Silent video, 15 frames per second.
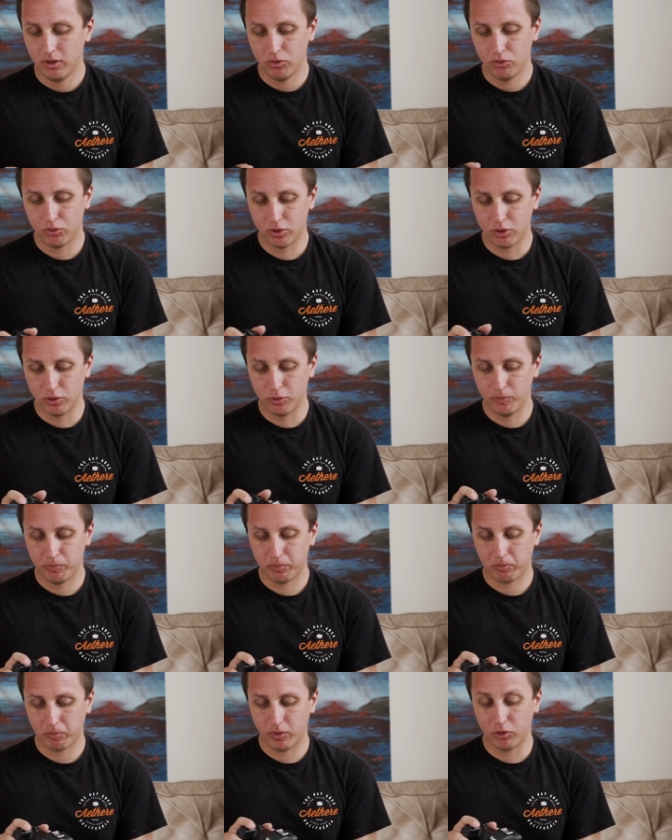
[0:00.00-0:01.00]
So
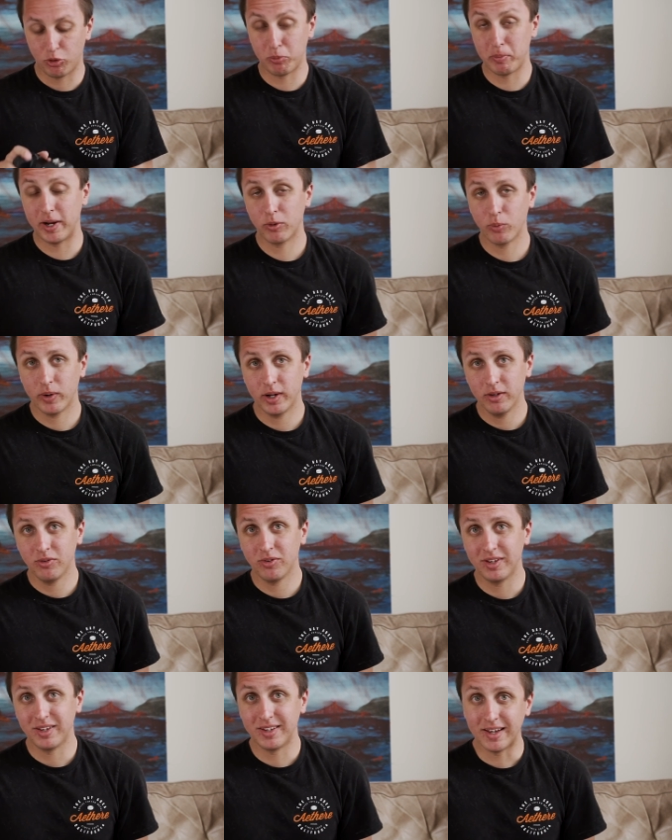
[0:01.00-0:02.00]

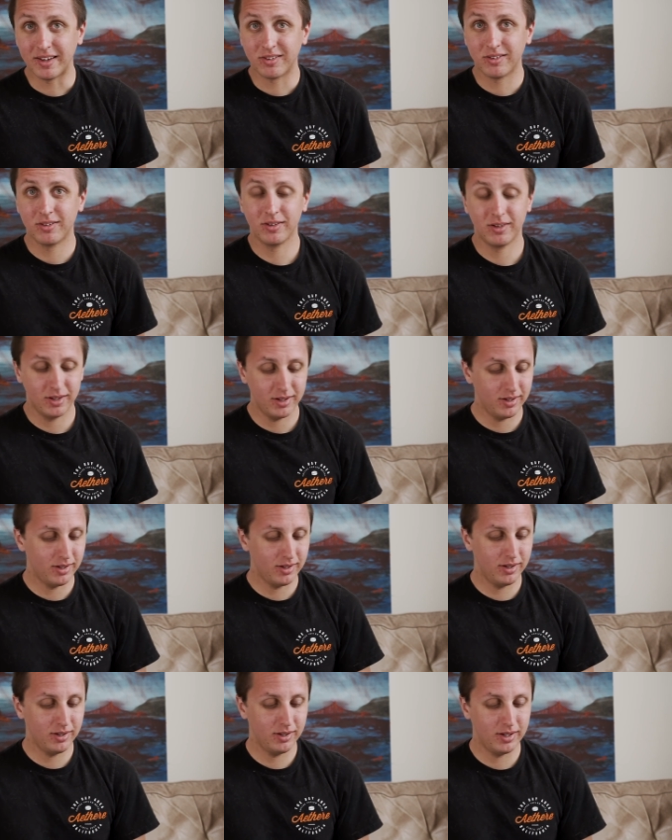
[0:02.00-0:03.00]
spec-wise, yes,
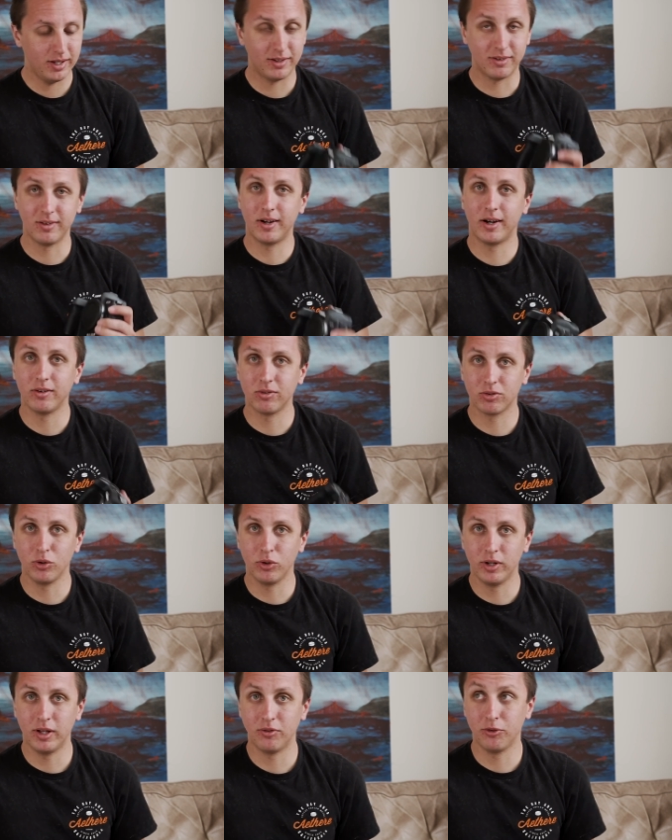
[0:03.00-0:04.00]
it's not as
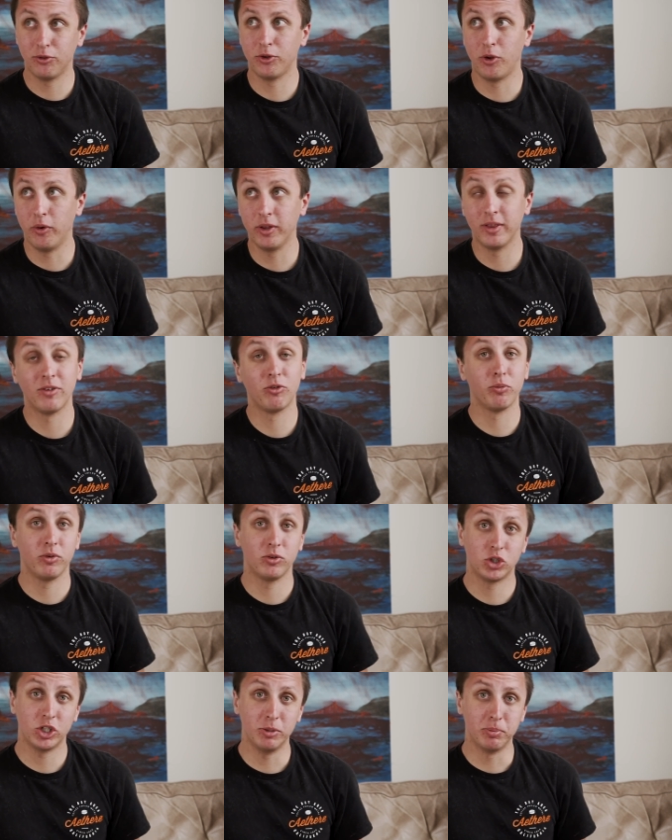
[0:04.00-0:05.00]
good as a Sony
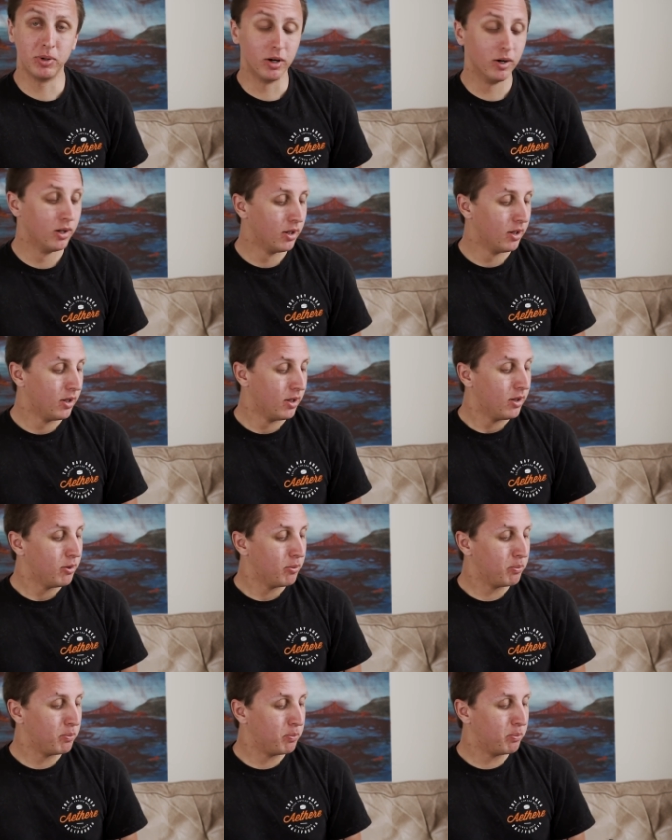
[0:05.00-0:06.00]
that's cheaper
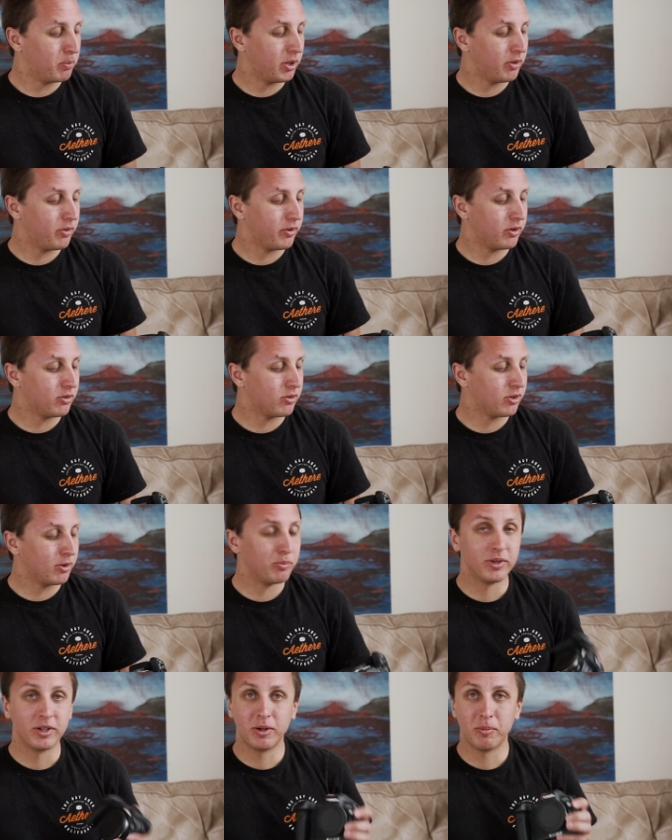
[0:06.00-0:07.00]
but there's
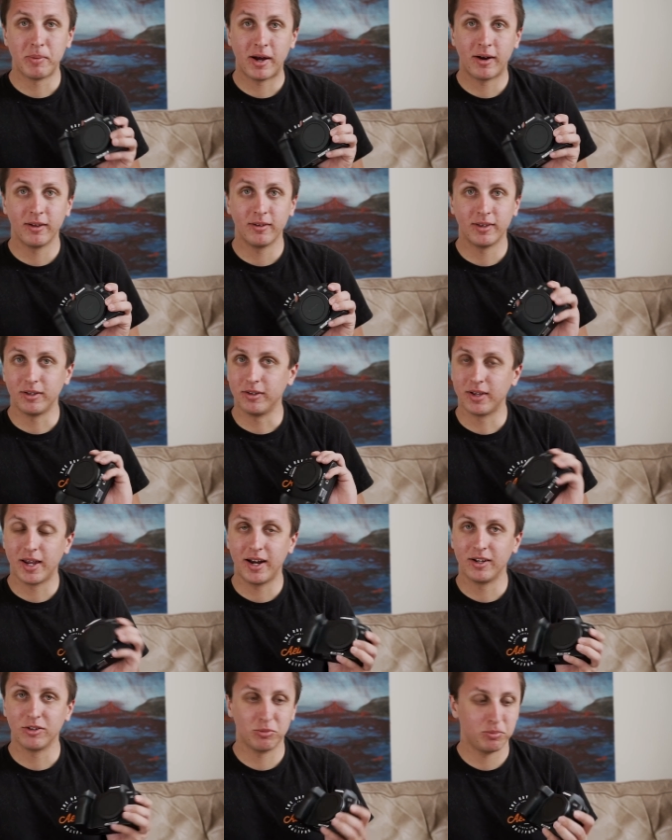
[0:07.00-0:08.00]
something about it that you
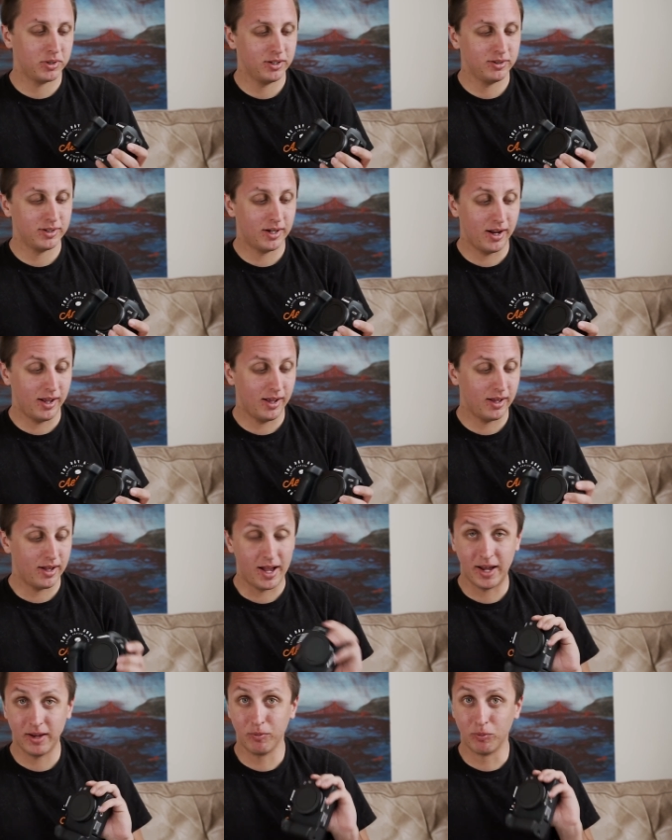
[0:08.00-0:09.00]
can't explain that
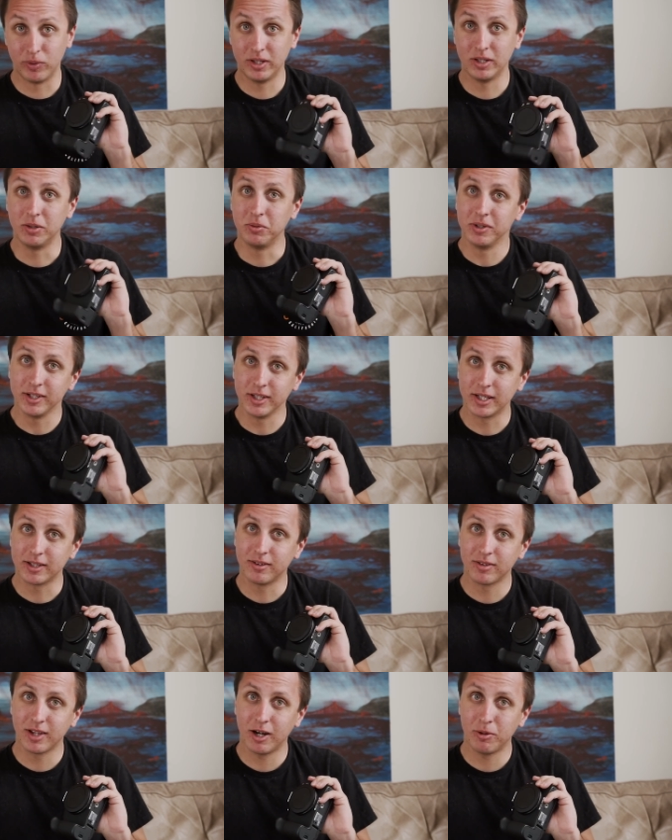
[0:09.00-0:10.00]
I really, really like
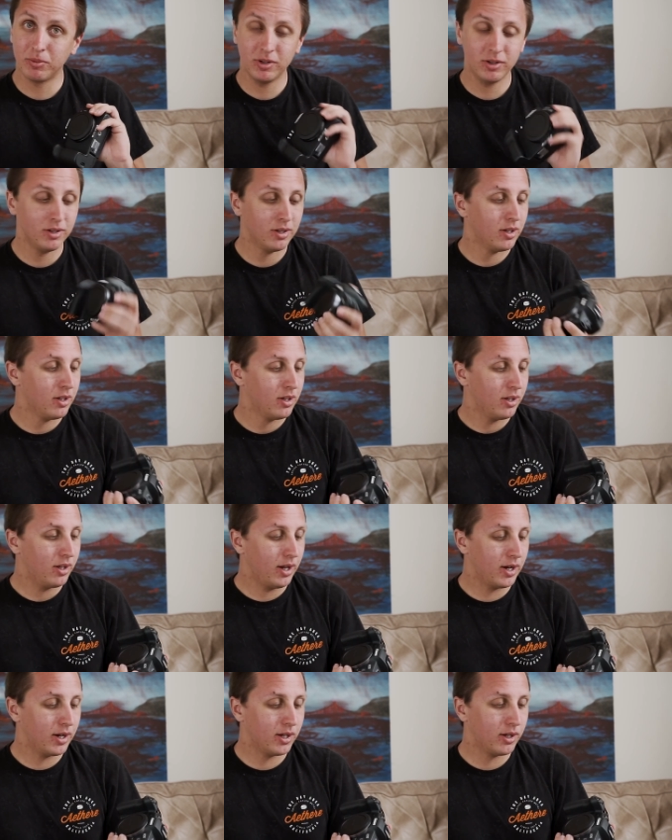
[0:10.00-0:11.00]
this camera,
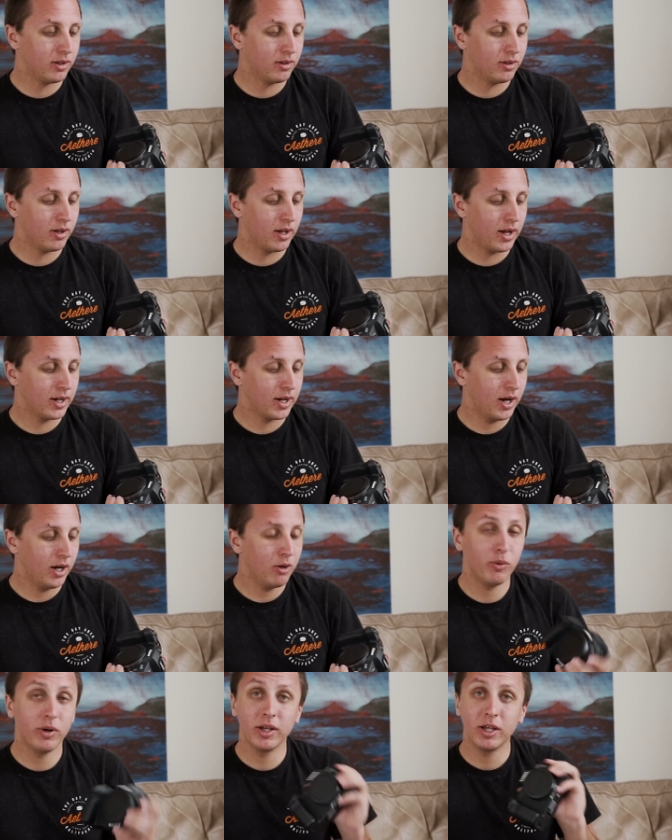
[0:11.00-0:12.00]
and I
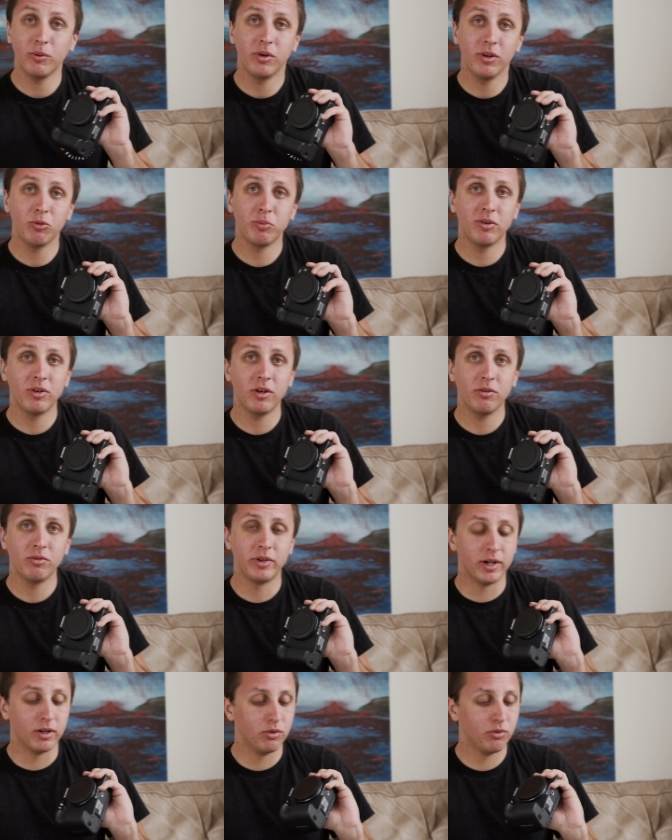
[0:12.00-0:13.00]
kind of want to get one of these
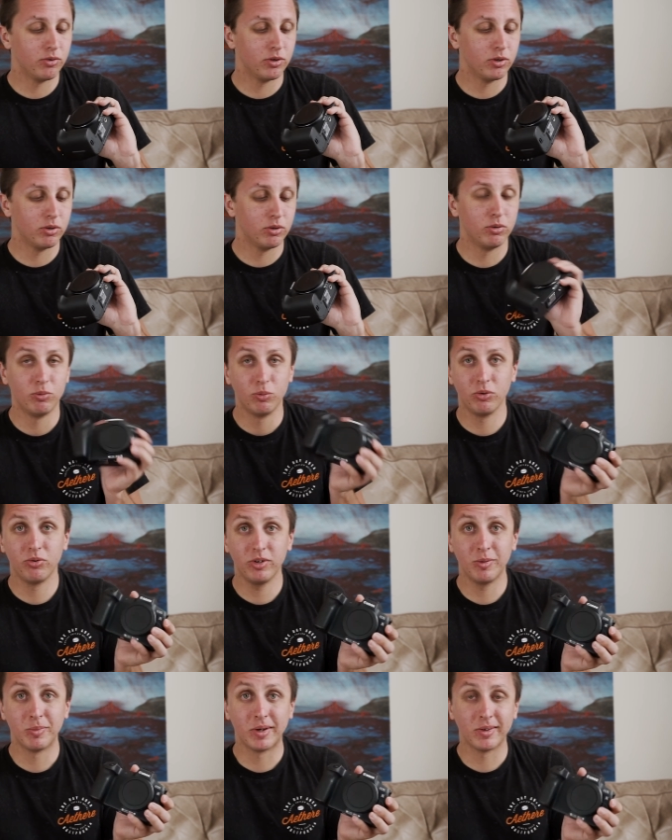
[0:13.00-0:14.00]
myself now, so we'll
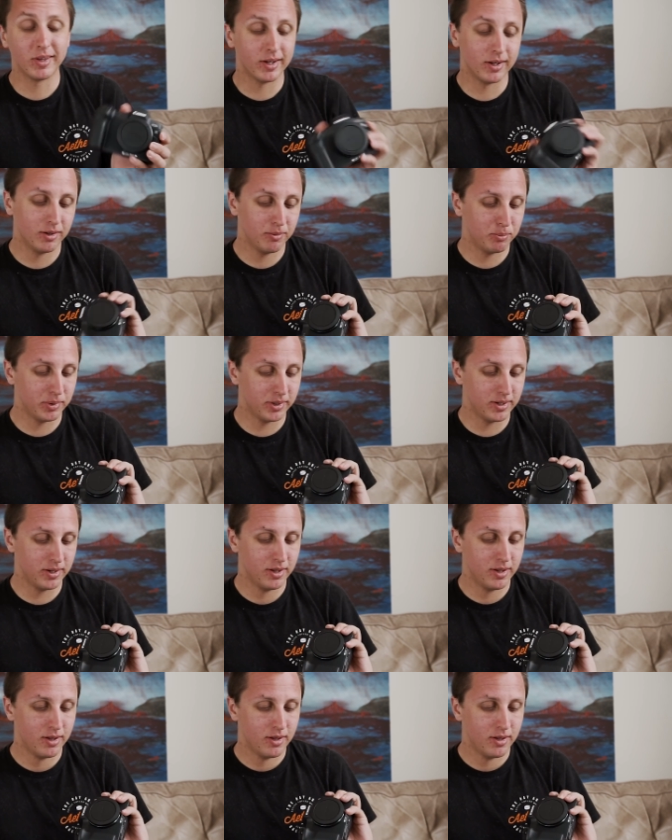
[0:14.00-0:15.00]
see about that, but